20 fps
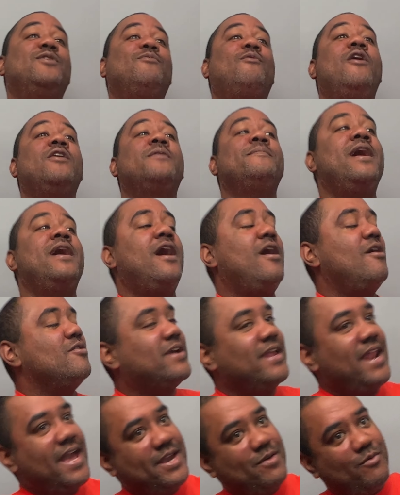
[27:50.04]
walking by, oh,
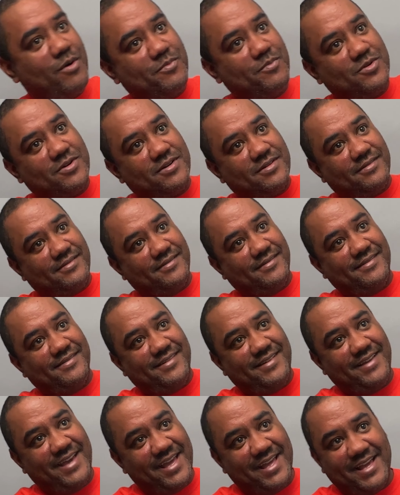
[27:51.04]
can I get one more?
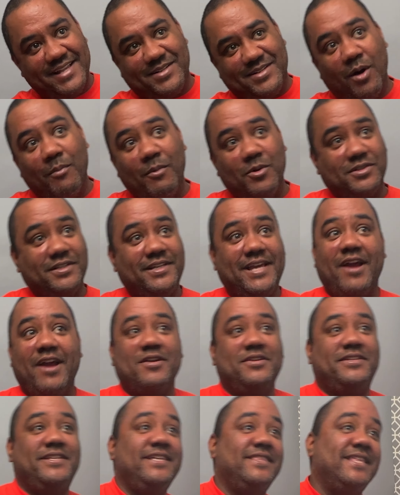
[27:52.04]
It's almost
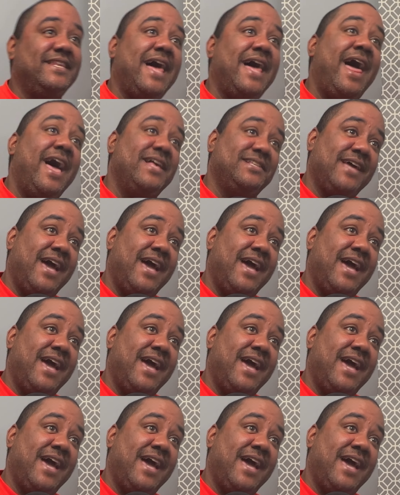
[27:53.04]
guaranteed that has to